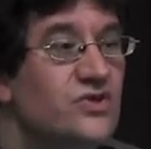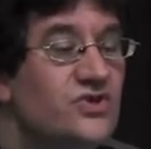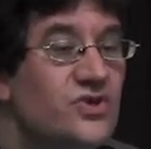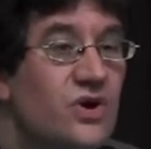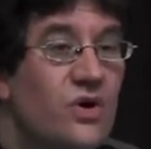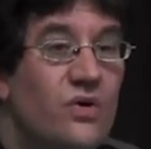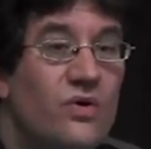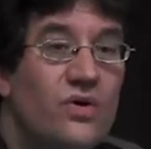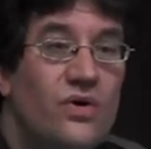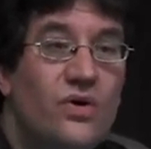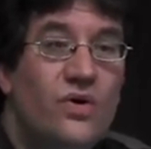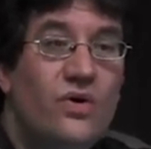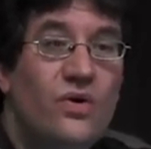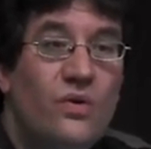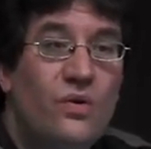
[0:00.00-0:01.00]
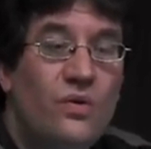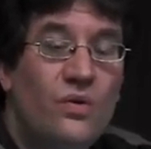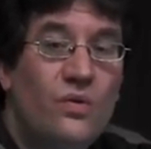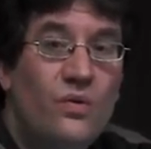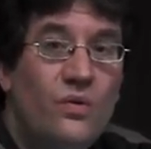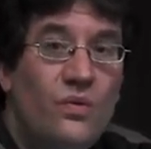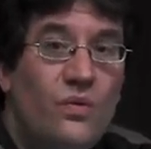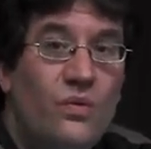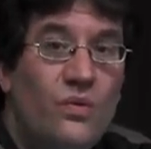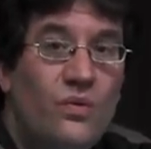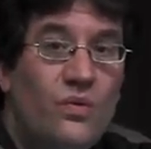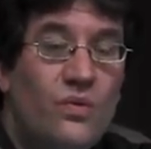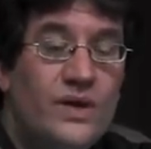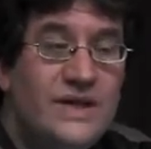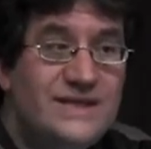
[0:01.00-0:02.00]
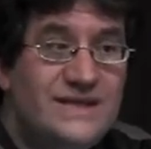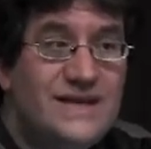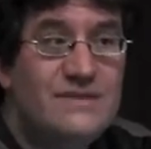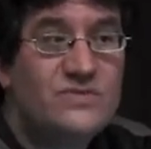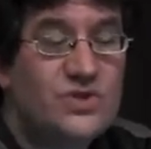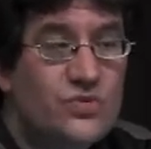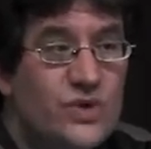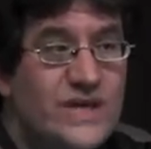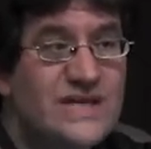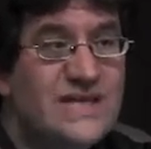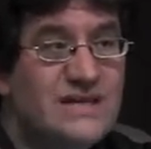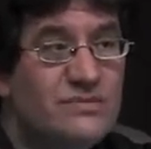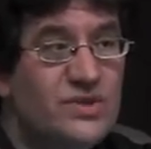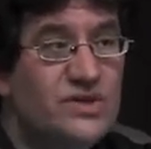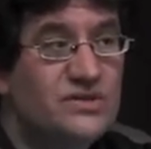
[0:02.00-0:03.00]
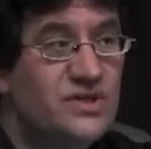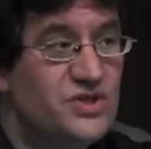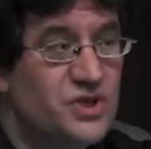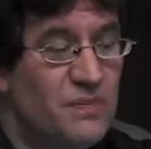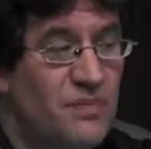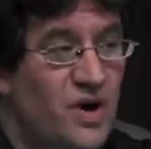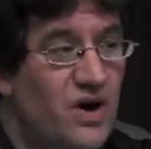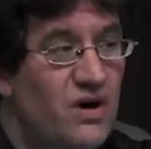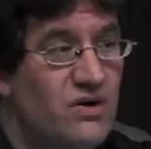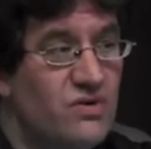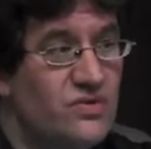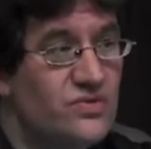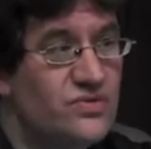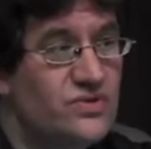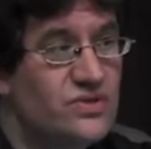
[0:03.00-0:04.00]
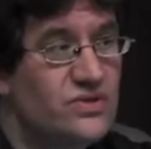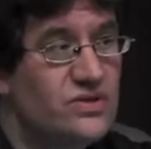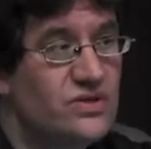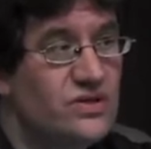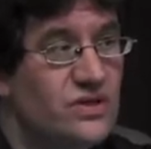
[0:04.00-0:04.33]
So it seems reasonable to suppose